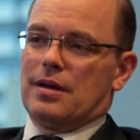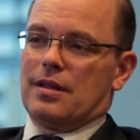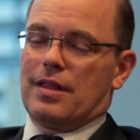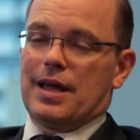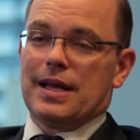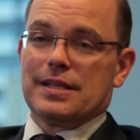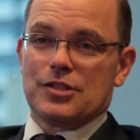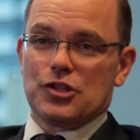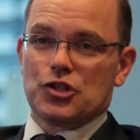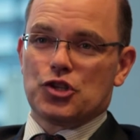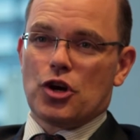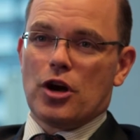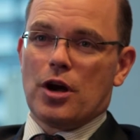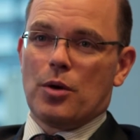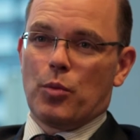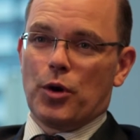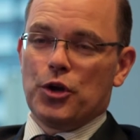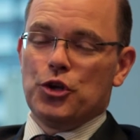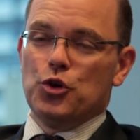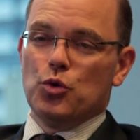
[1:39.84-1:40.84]
that's a
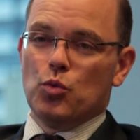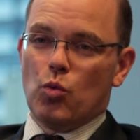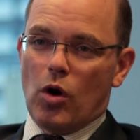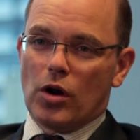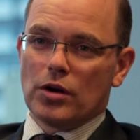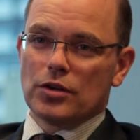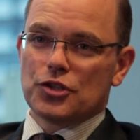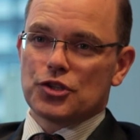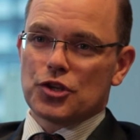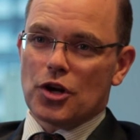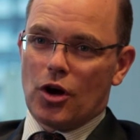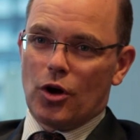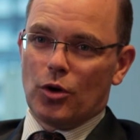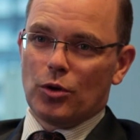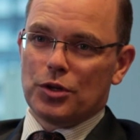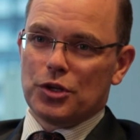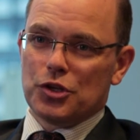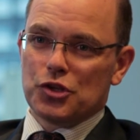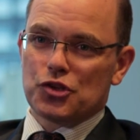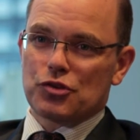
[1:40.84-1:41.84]
time when you want to
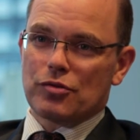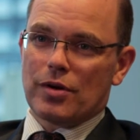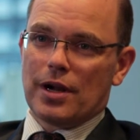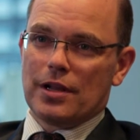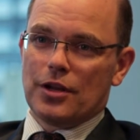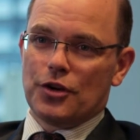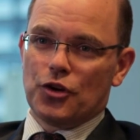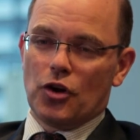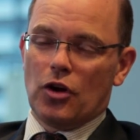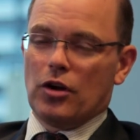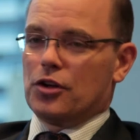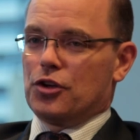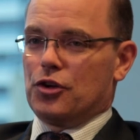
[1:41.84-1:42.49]
hold the Australian dollar.